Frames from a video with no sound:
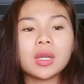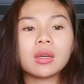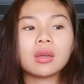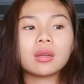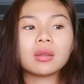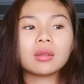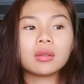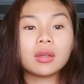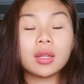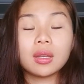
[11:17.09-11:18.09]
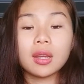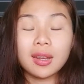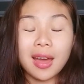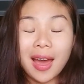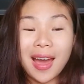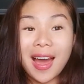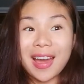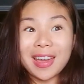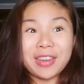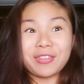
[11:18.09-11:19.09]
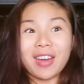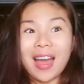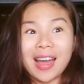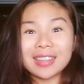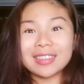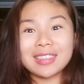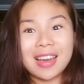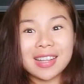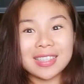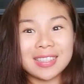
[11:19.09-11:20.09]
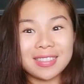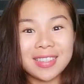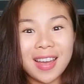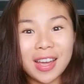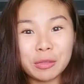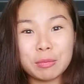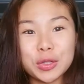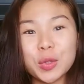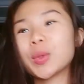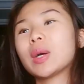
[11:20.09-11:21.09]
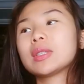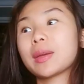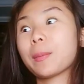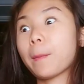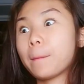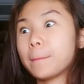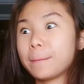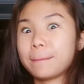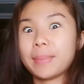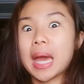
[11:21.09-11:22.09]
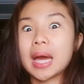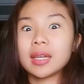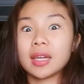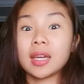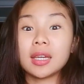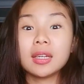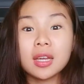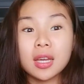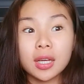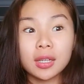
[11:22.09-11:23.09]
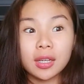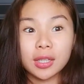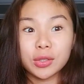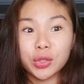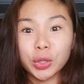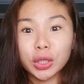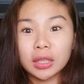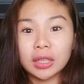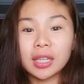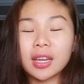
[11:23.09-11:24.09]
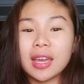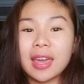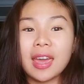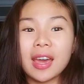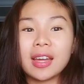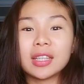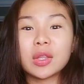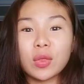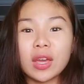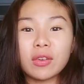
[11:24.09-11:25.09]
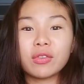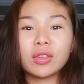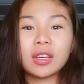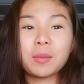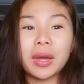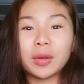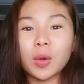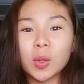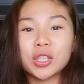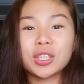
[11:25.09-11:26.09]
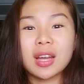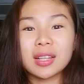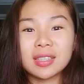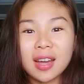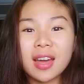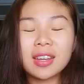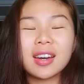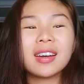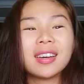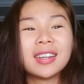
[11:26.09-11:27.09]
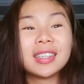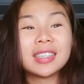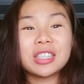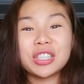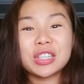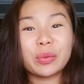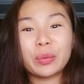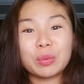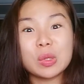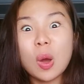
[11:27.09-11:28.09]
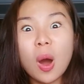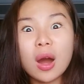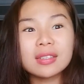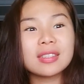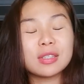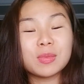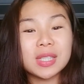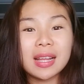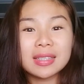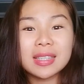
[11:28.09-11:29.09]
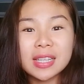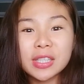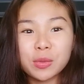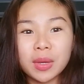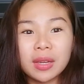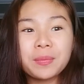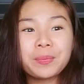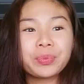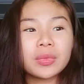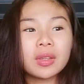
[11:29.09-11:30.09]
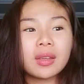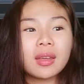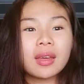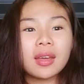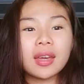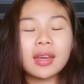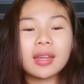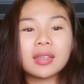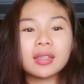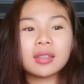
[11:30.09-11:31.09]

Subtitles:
What makes me, and I've had that time too. I was like panicking internally, and thankfully my coach Tatiana, she talked some sense into me